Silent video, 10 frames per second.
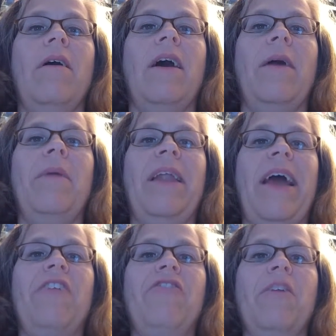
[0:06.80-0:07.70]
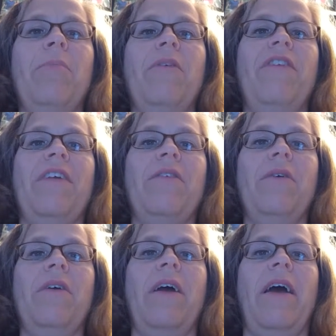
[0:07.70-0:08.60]
I'm an adjunct
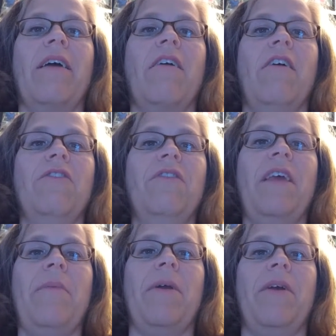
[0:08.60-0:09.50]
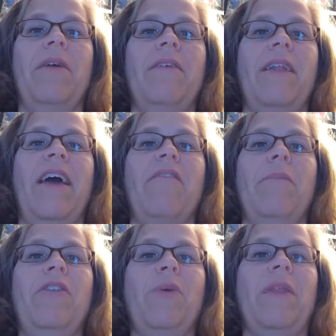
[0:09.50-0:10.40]
professor at College of St. Mary's and have
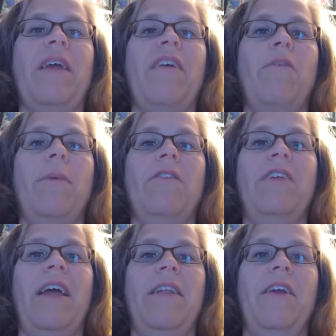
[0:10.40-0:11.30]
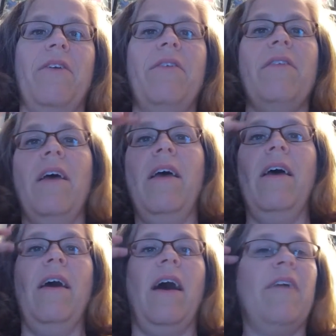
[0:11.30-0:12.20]
been doing that for about 10 years.
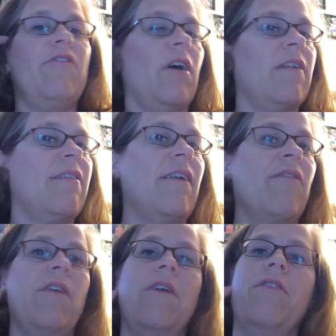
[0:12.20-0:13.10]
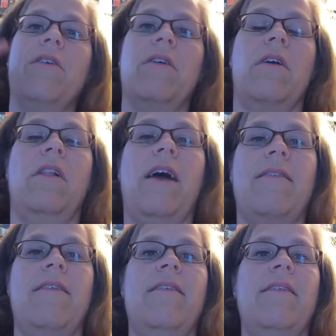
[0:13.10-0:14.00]
I've taught several other
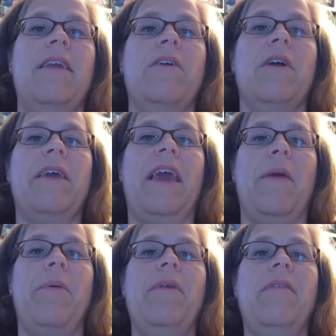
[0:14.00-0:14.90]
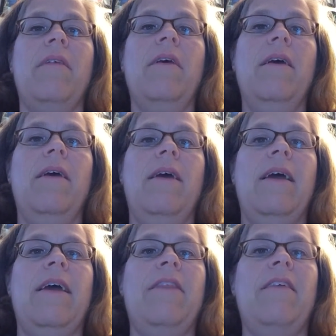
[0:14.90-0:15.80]
classes here on campus,
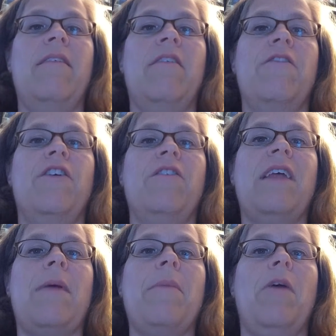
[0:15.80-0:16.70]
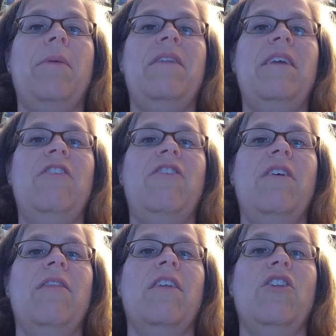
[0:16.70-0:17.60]
and this is the first time I'll be
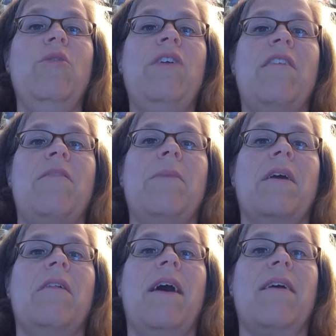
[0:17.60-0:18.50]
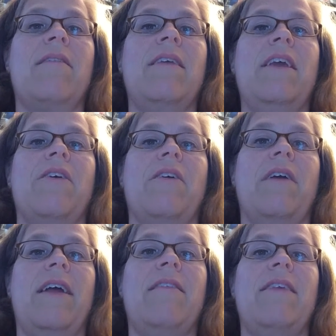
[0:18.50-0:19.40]
teaching the New Testament class here
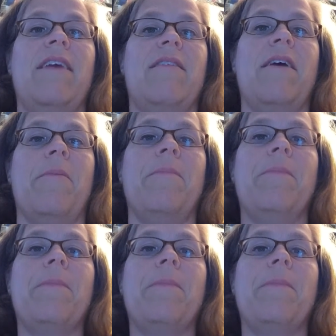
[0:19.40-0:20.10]
at CSM.